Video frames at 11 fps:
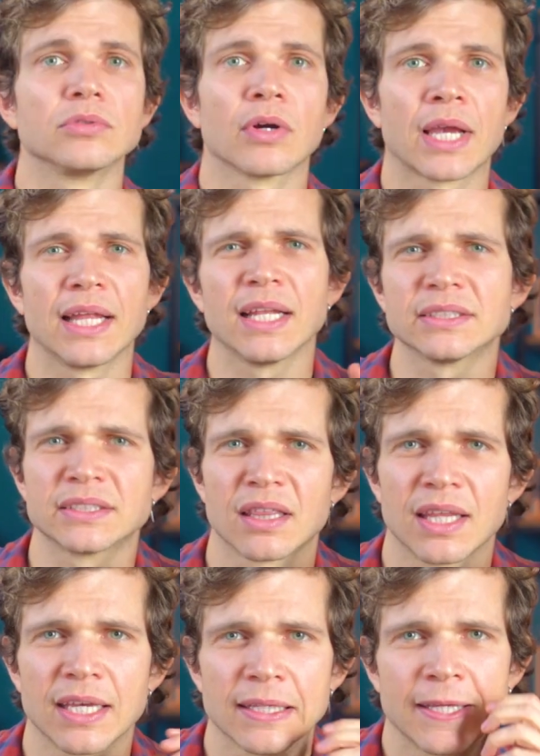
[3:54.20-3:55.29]
Okay, let's
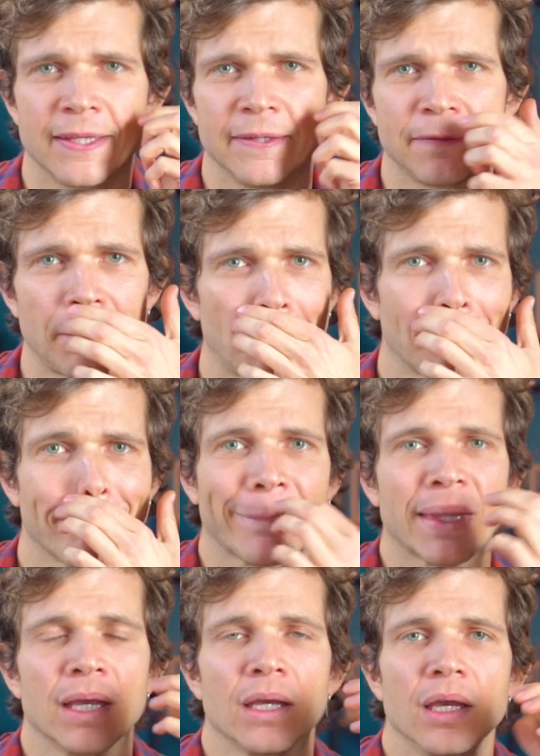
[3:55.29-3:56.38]
think like this.
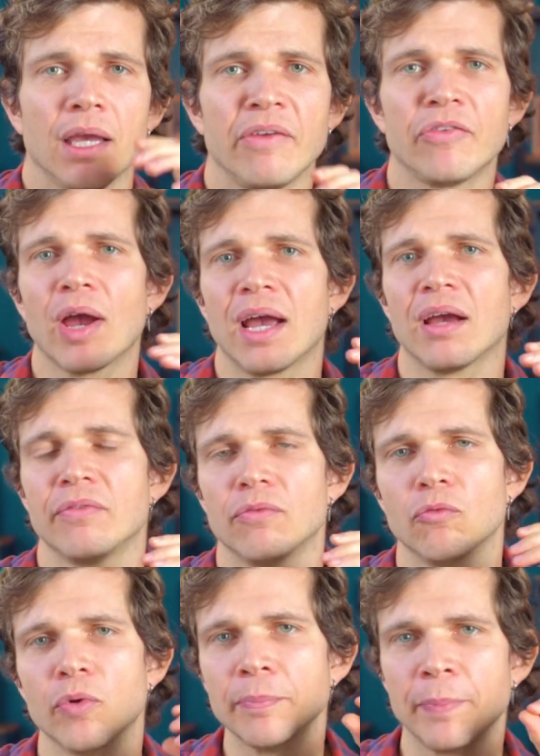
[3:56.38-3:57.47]
If you have
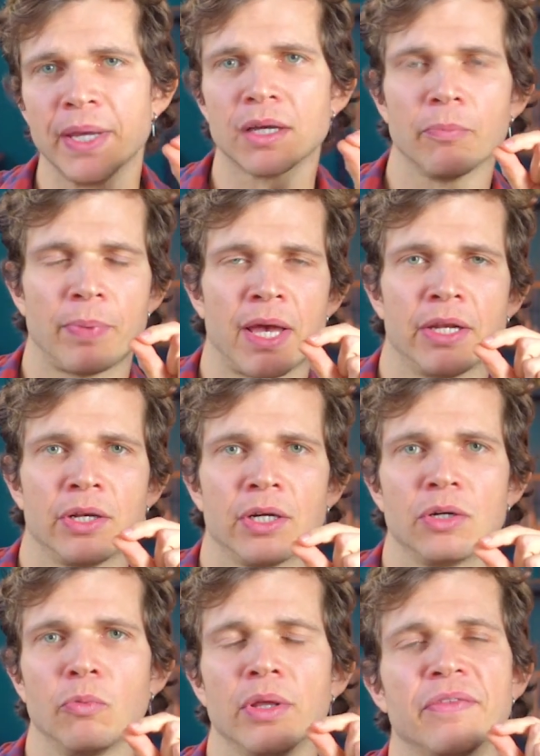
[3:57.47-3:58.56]
one big competitor
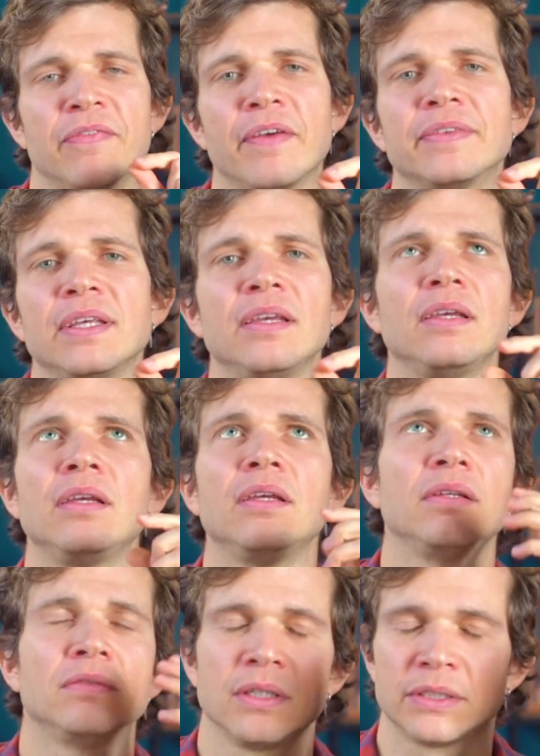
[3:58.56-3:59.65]
with 50,
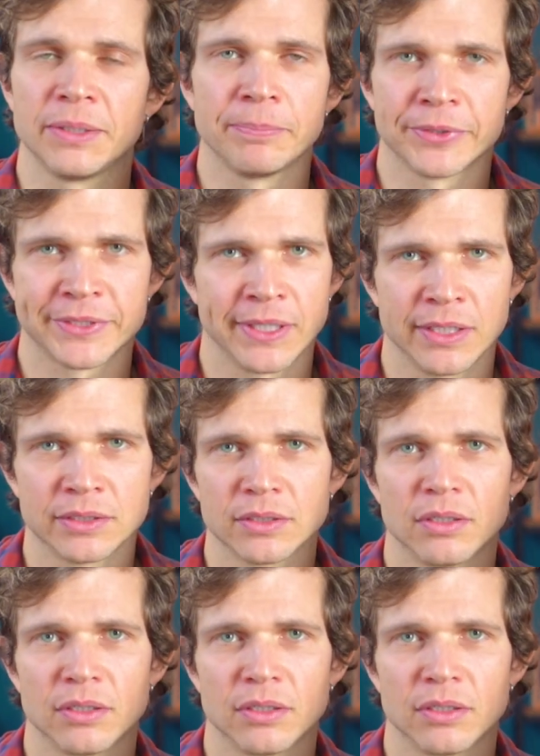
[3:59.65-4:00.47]
60%